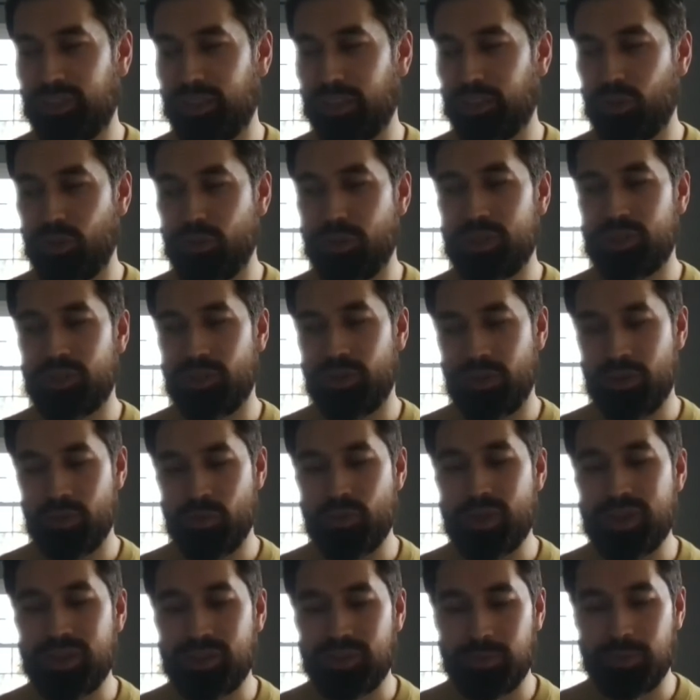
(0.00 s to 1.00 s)
get too much in the
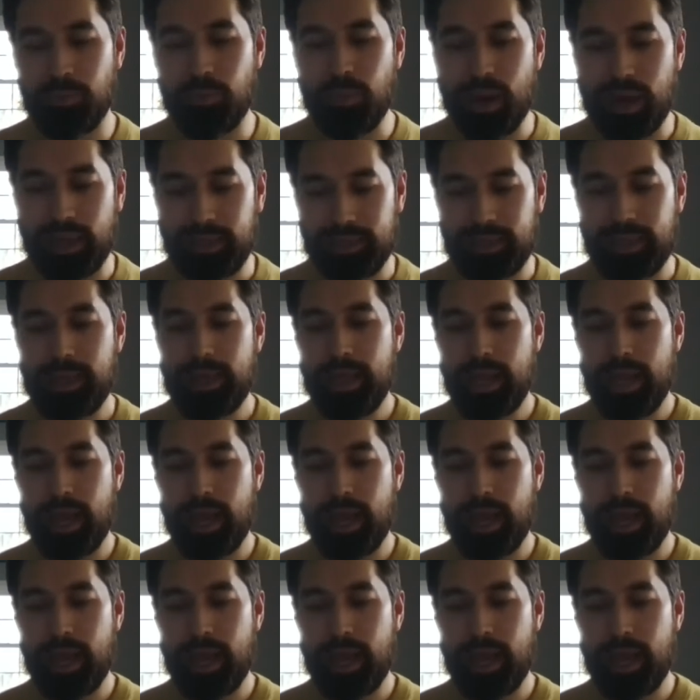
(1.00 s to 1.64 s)
weeds, but